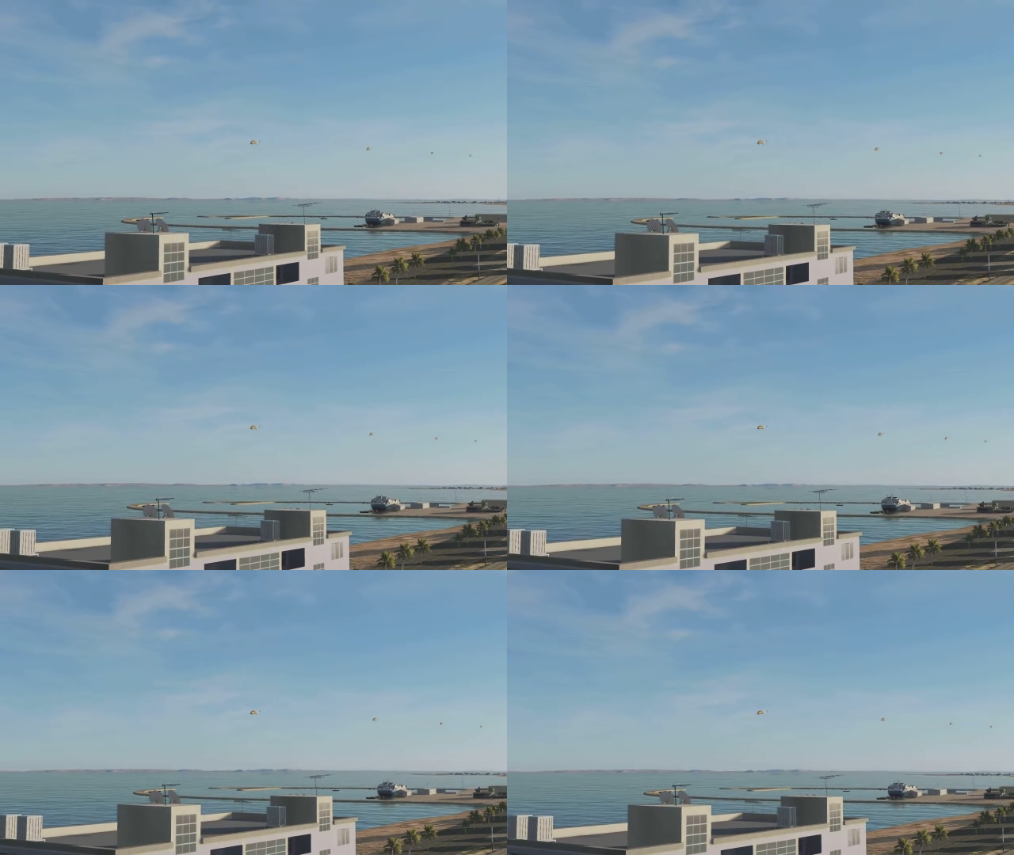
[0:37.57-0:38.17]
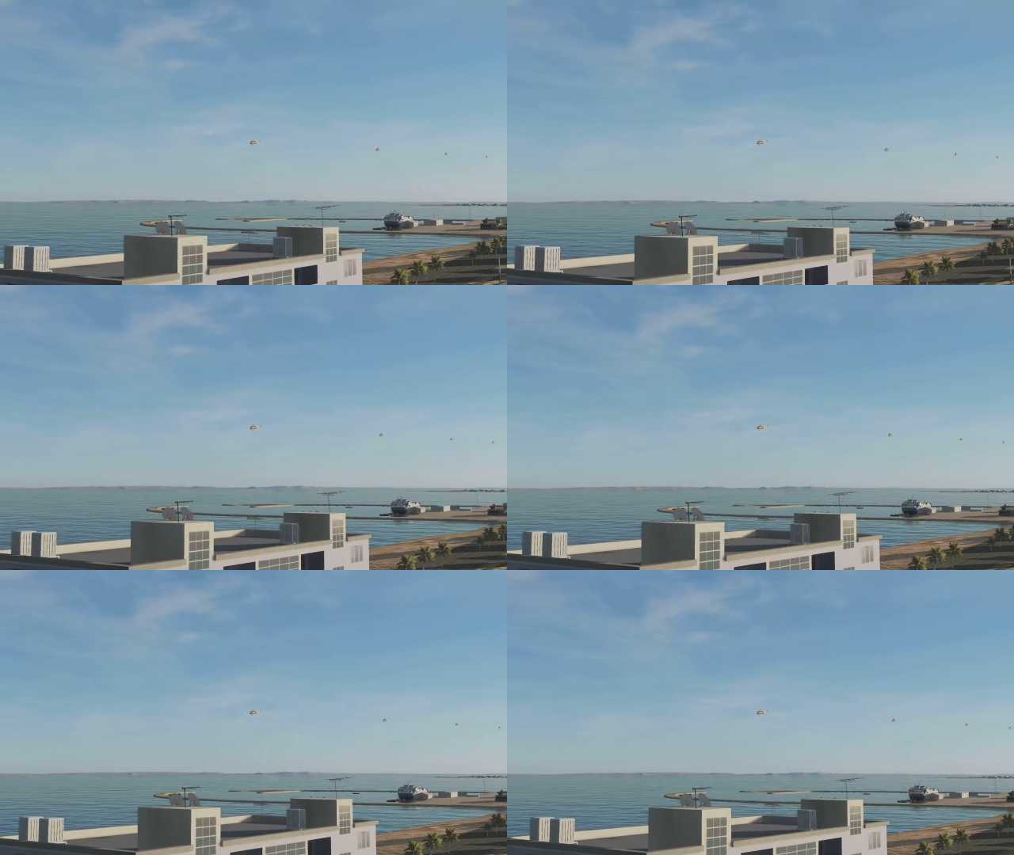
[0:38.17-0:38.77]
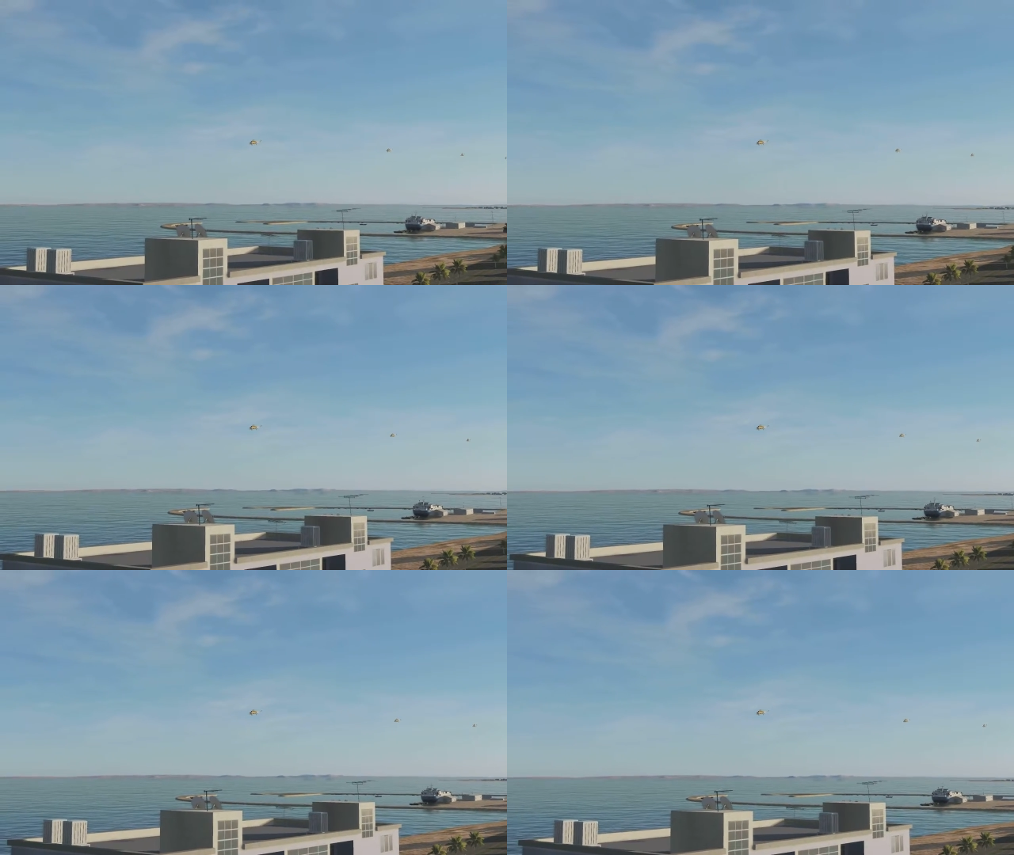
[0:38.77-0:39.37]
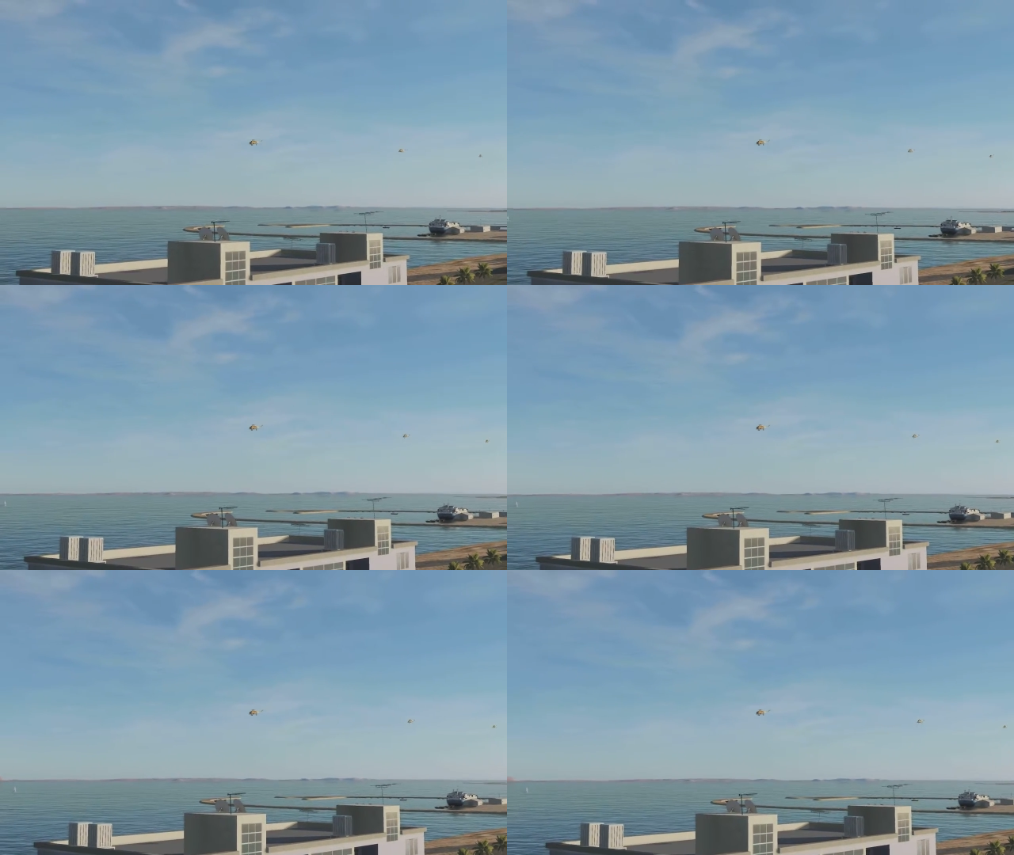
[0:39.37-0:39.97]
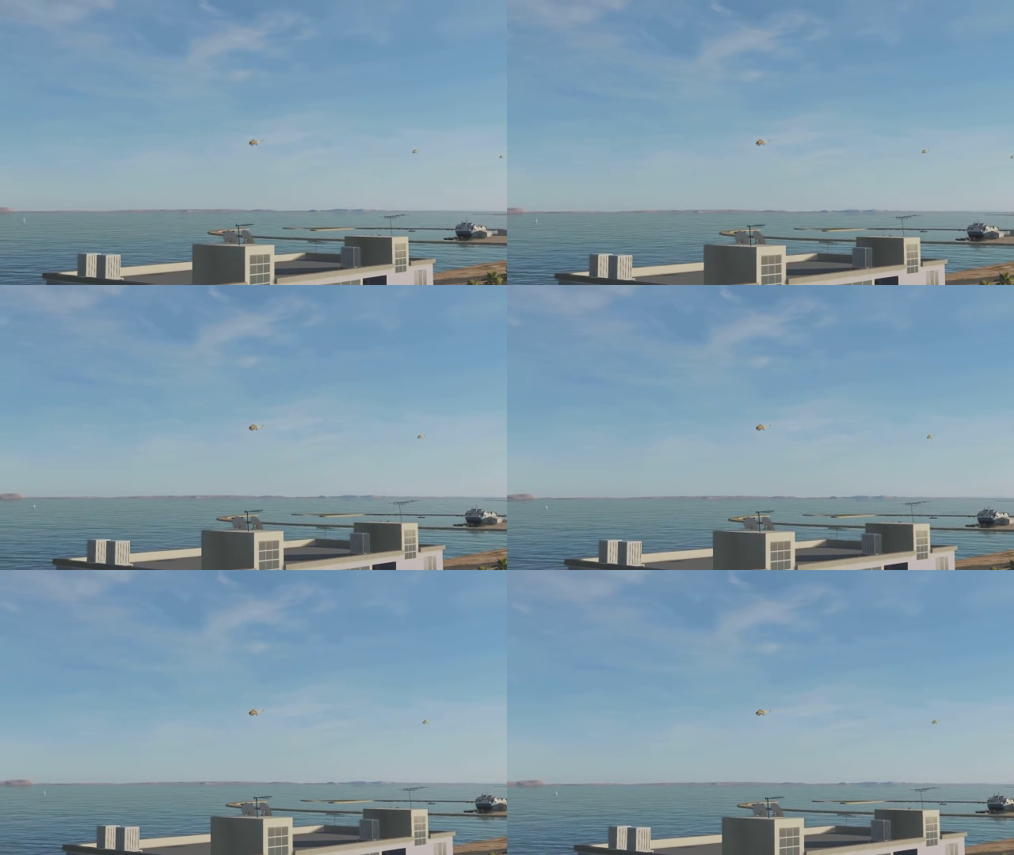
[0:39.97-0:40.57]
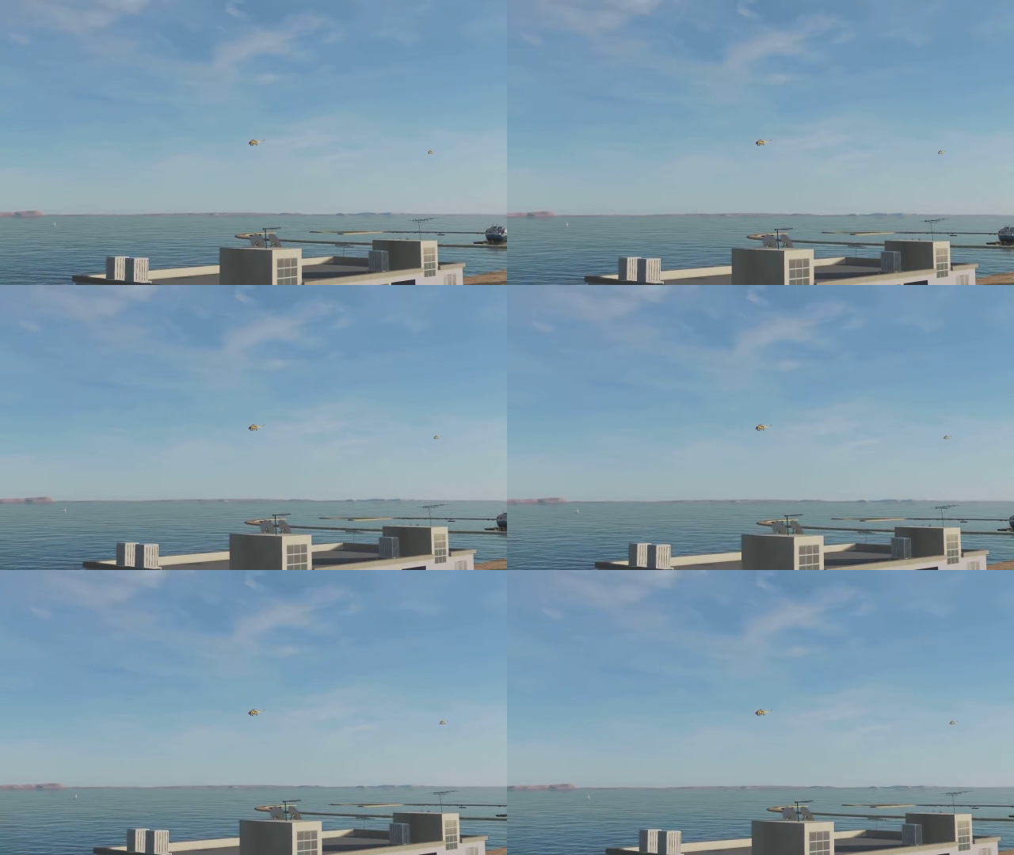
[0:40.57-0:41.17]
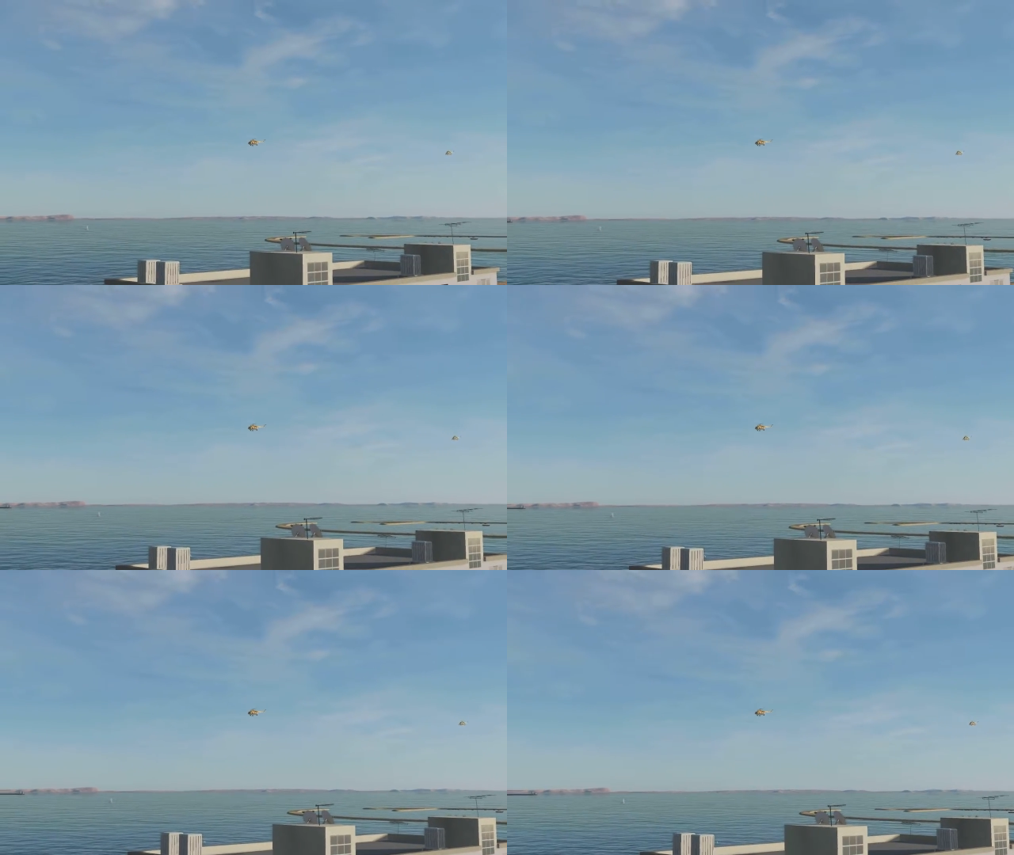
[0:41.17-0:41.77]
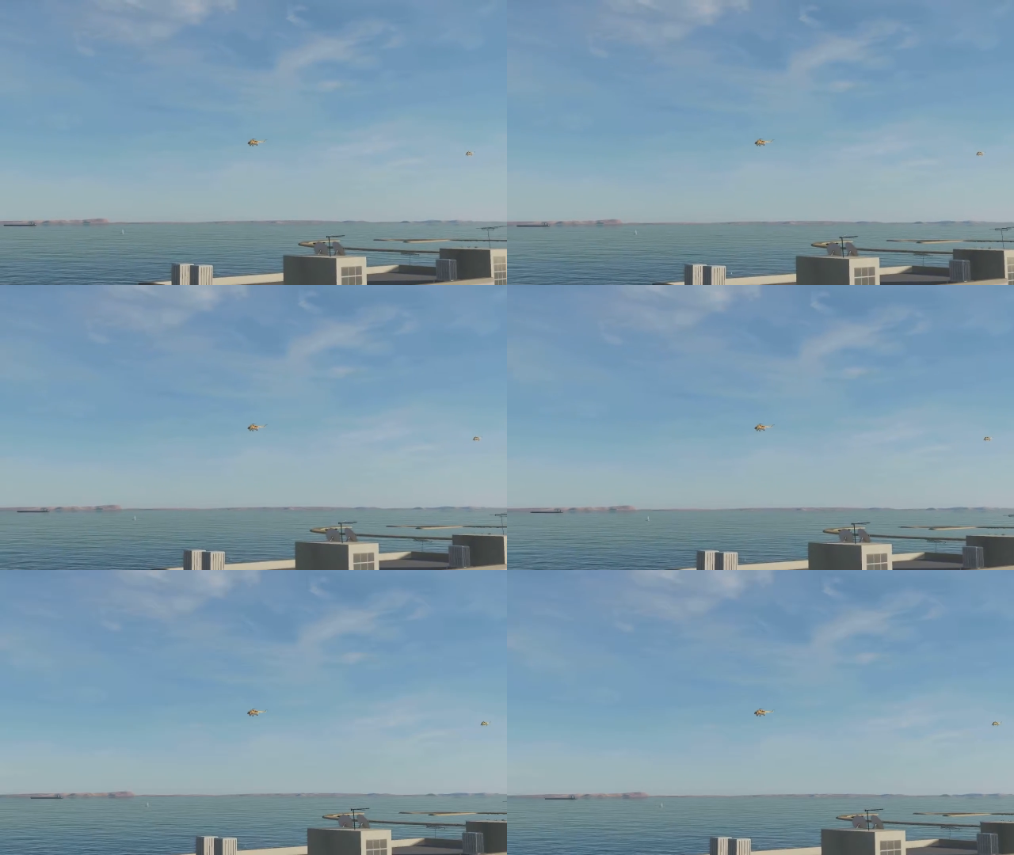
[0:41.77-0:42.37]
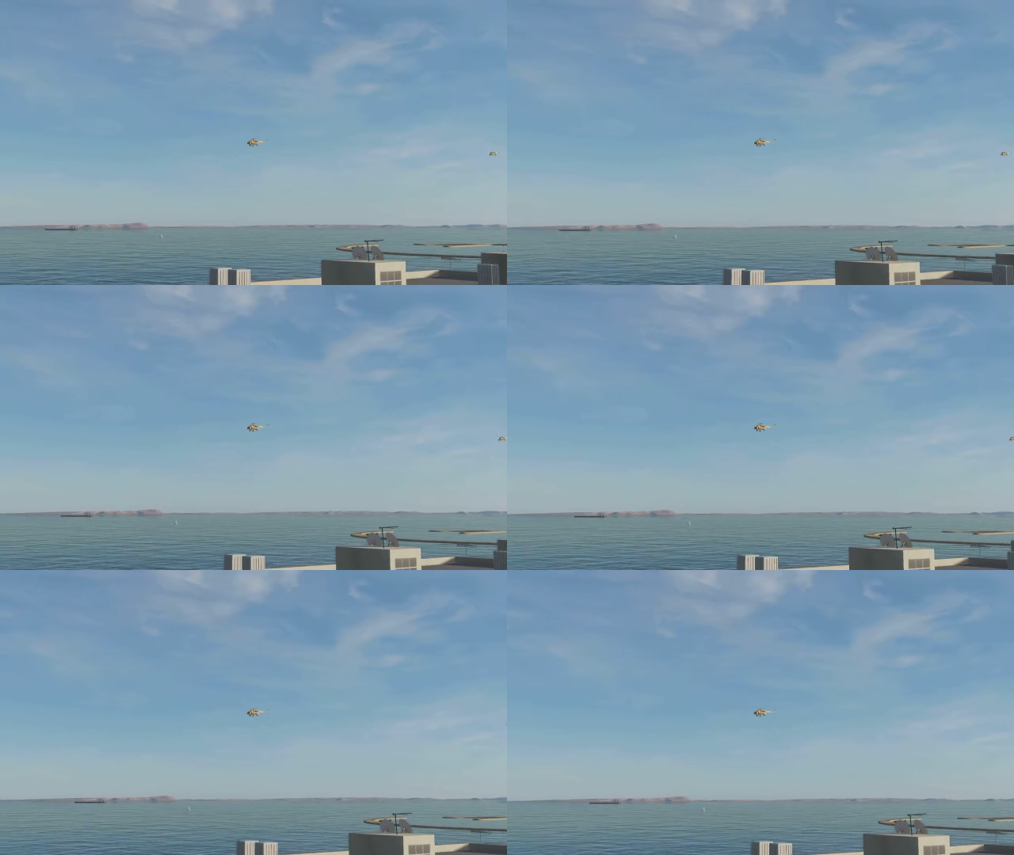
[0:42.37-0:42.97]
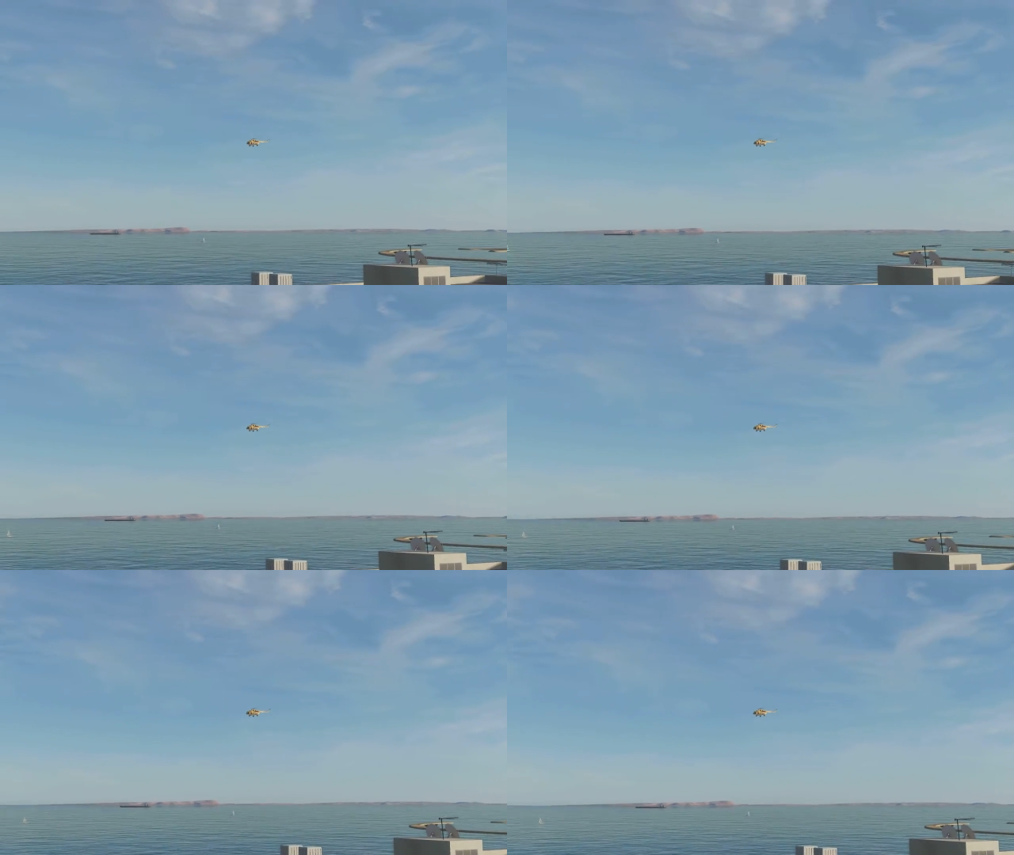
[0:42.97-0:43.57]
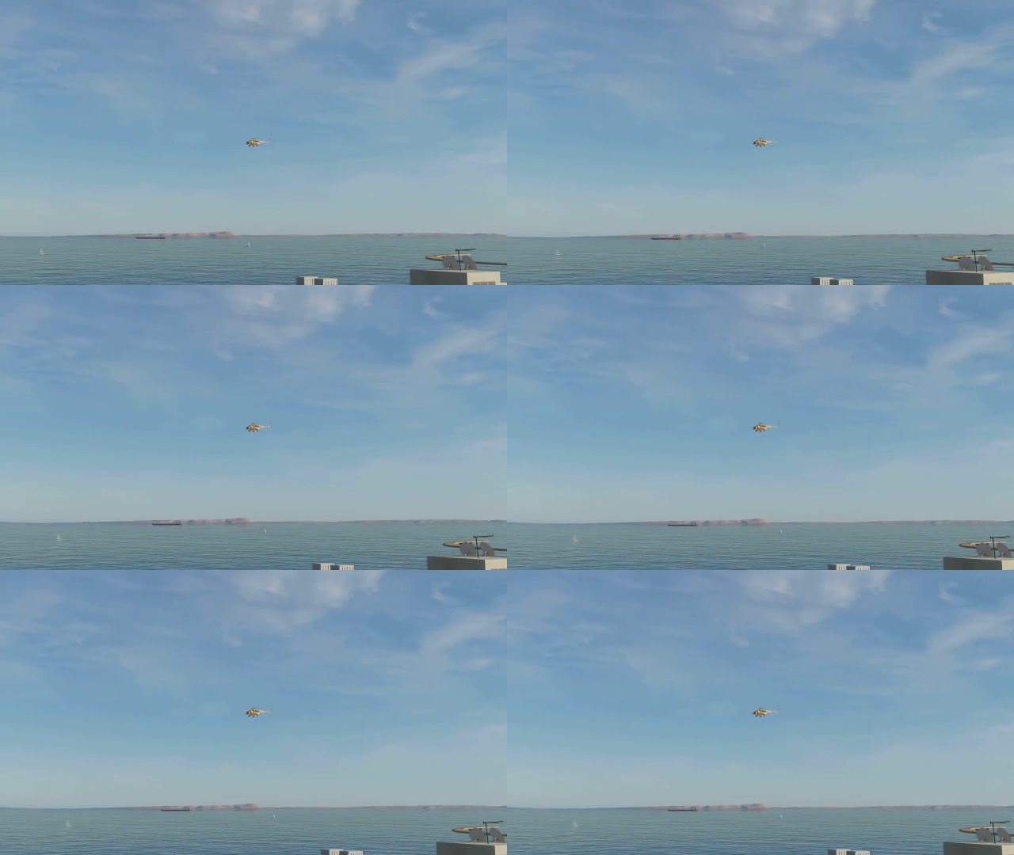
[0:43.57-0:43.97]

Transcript: [unreadable: no face in view]